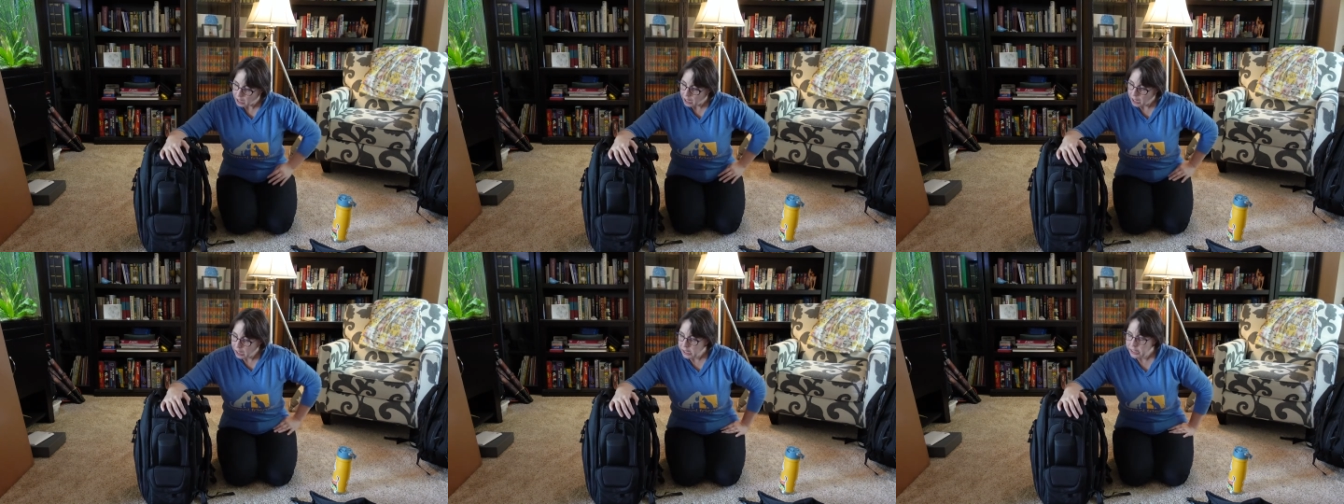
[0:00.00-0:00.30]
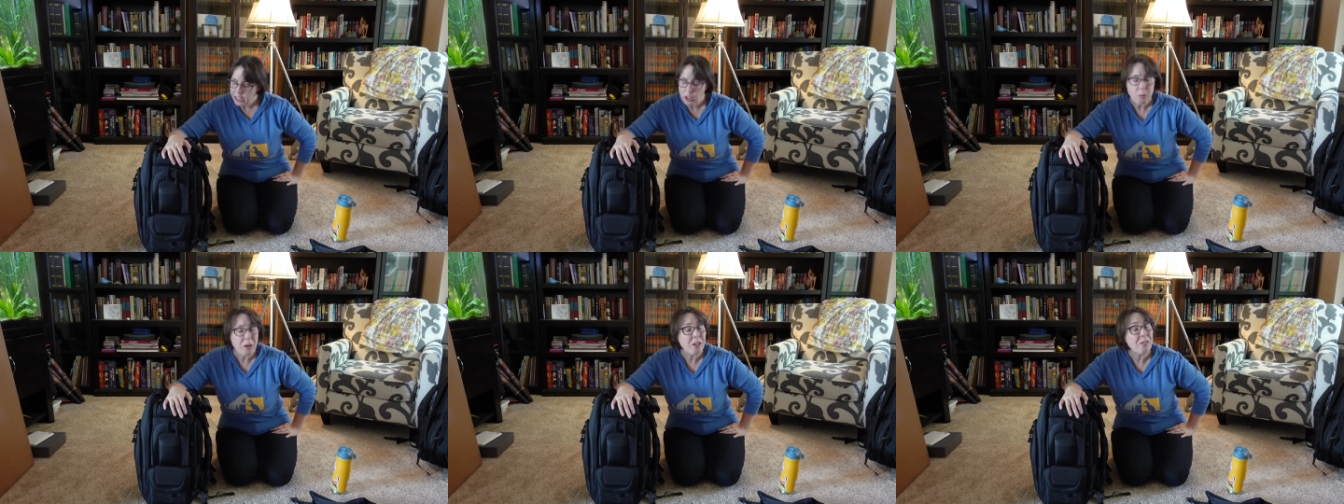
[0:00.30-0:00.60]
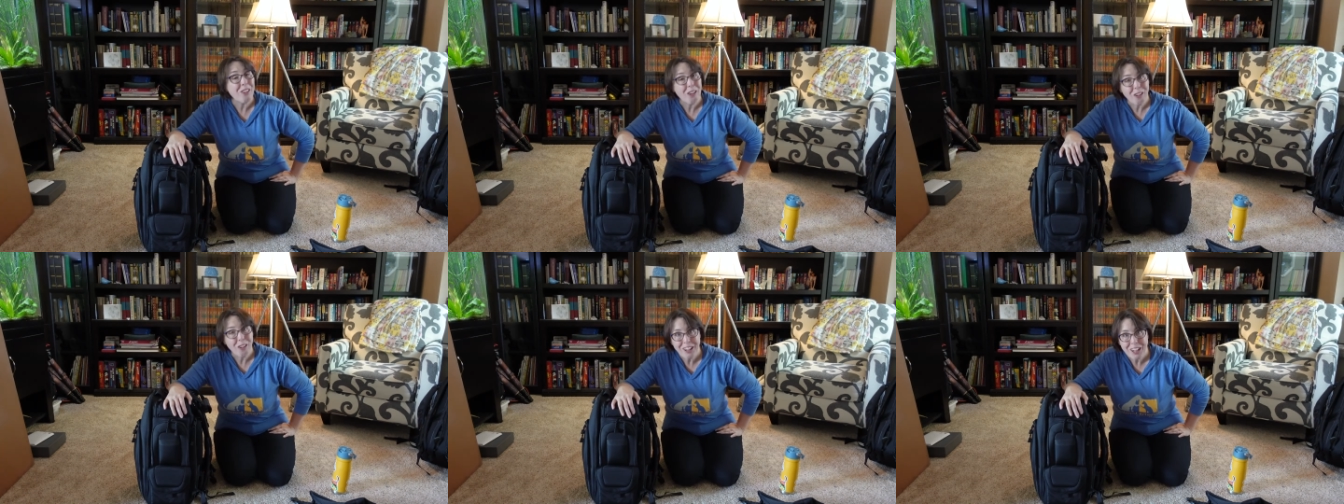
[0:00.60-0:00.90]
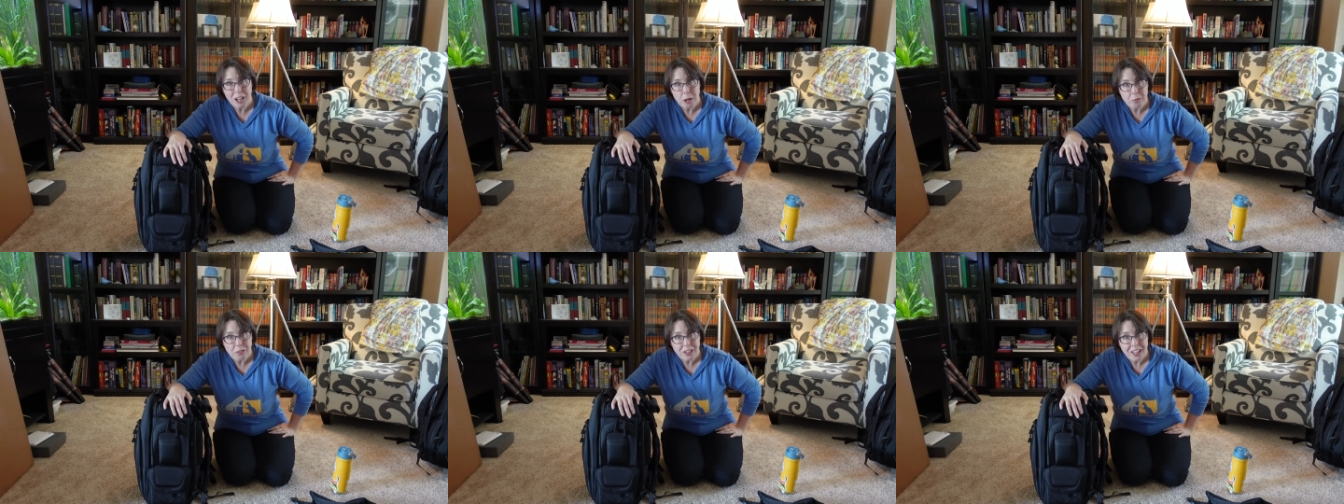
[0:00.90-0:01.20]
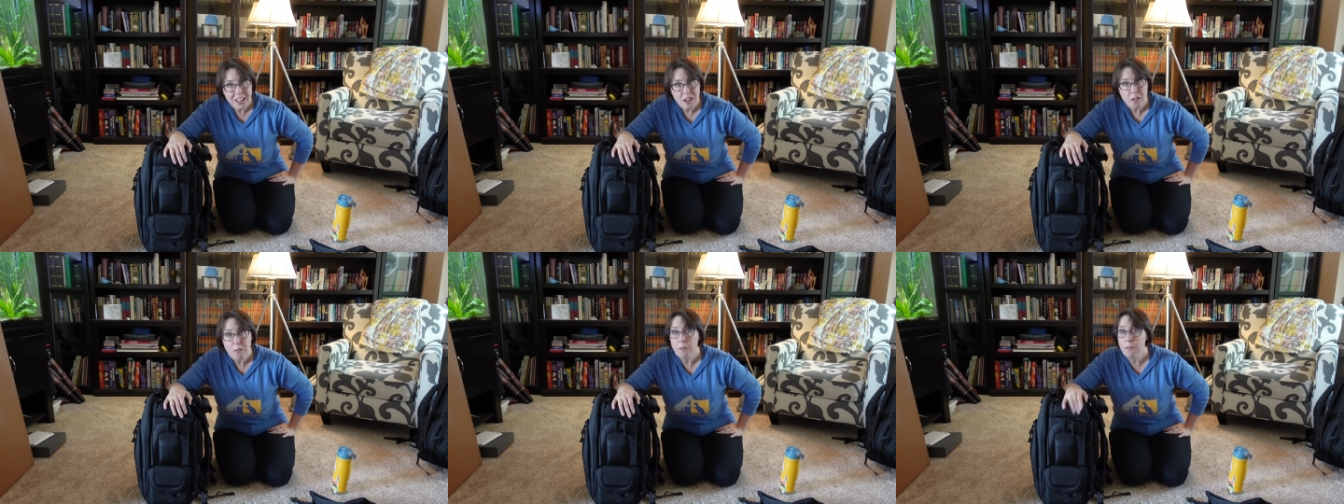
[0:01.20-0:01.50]
Uh, it's been very
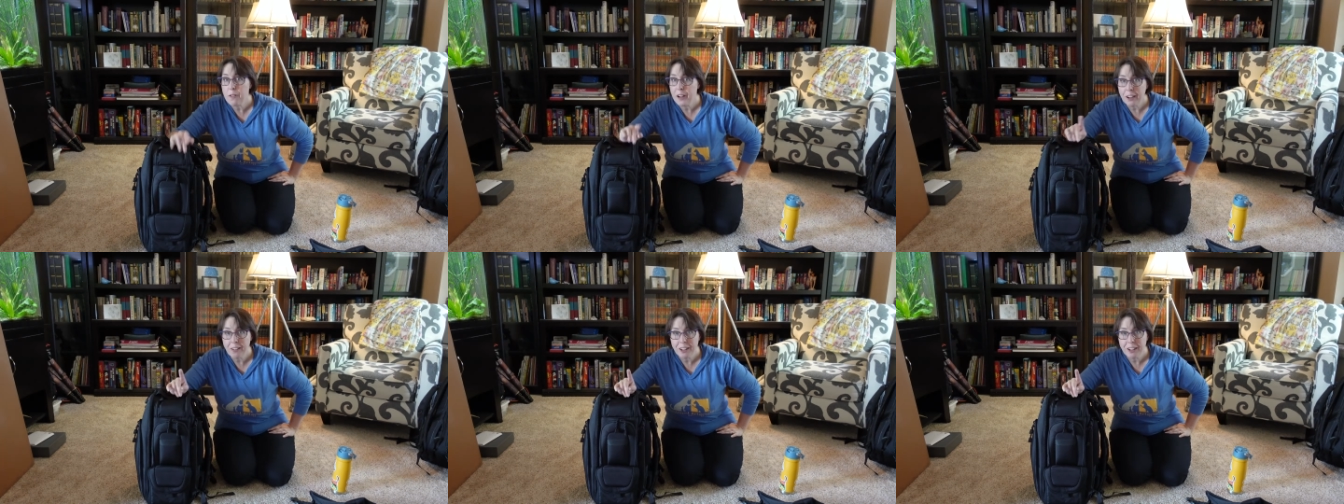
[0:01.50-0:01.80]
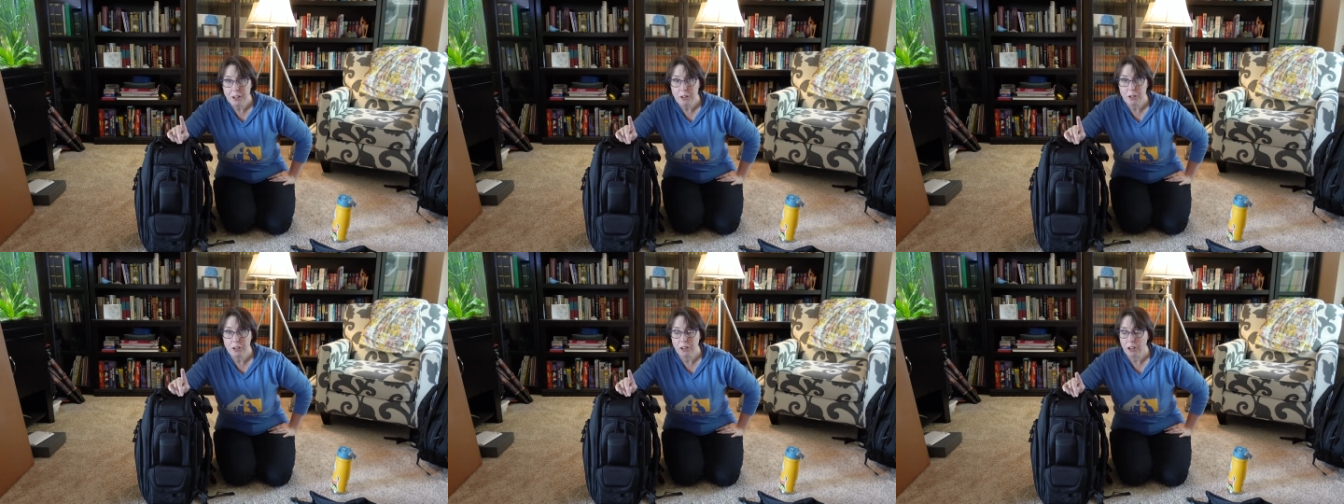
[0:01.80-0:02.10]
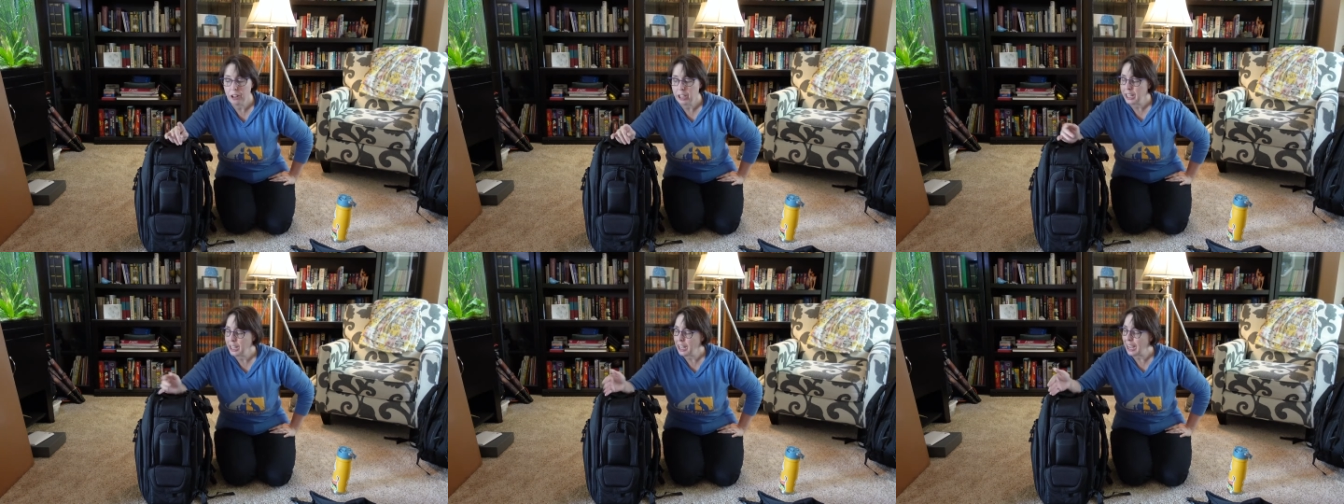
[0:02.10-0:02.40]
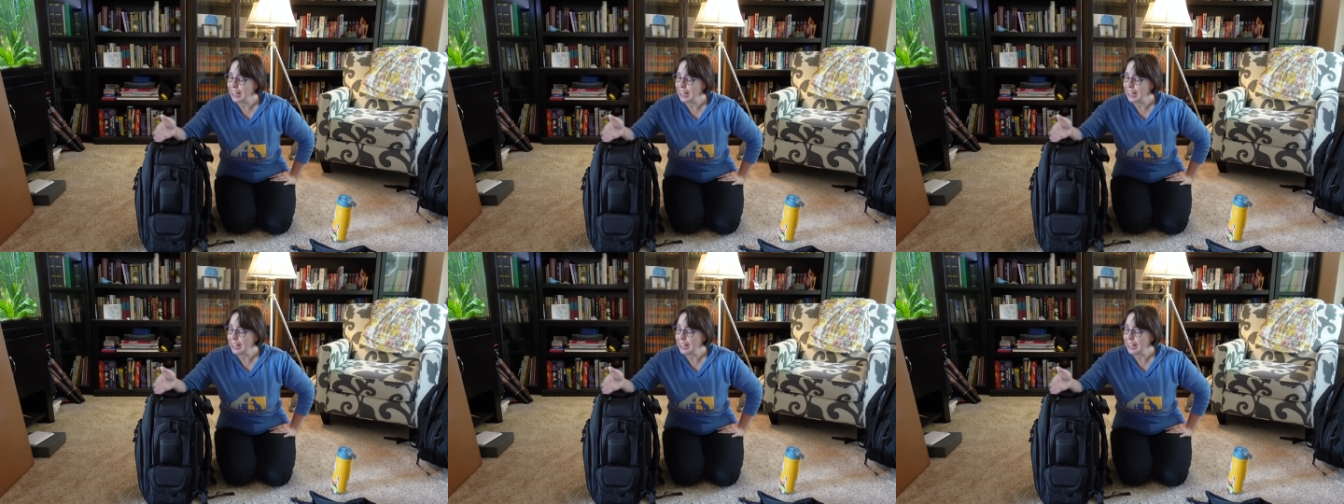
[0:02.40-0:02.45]
comfy, very sturdy.